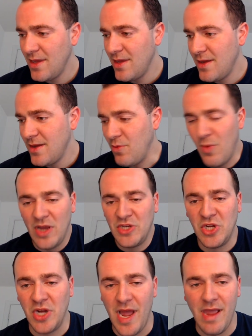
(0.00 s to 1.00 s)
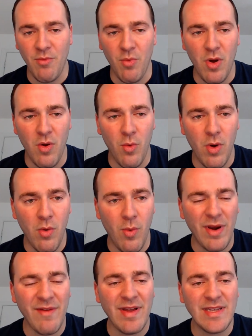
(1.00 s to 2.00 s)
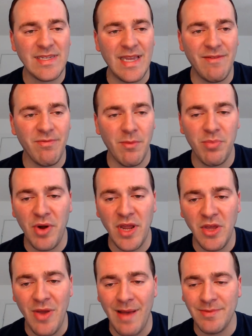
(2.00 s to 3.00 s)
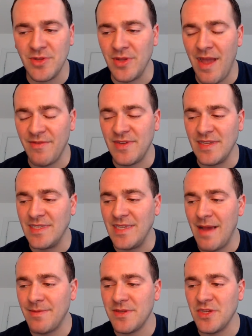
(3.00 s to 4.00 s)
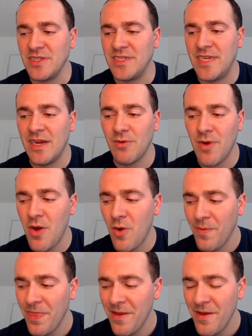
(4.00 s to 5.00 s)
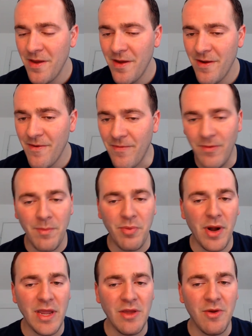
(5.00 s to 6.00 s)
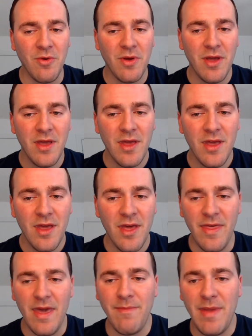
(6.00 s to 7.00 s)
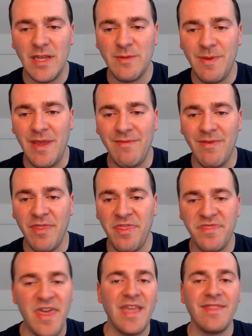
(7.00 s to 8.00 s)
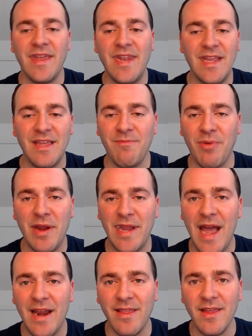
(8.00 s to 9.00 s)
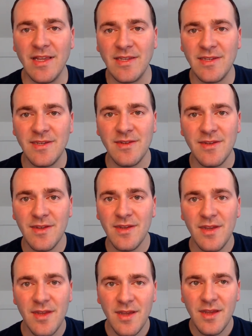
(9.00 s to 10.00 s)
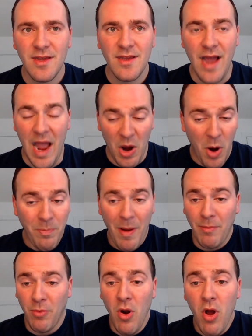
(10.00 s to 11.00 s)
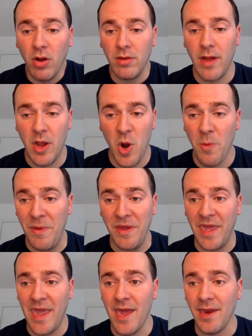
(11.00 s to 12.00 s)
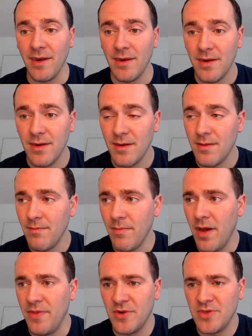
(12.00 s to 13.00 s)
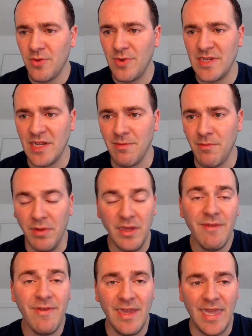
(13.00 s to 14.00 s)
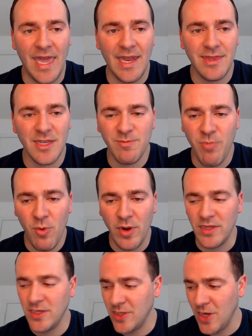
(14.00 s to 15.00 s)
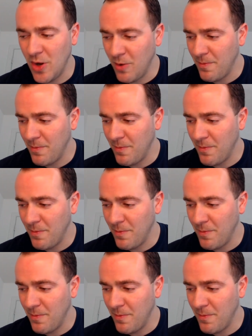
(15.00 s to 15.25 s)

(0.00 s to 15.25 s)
Why should I? What have I seen from Abreu? I've seen absolutely zero from Abreu that makes me even think that he could break out of this. I hope I'm wrong. I hope he can. But there's no reason to believe he can at this point. So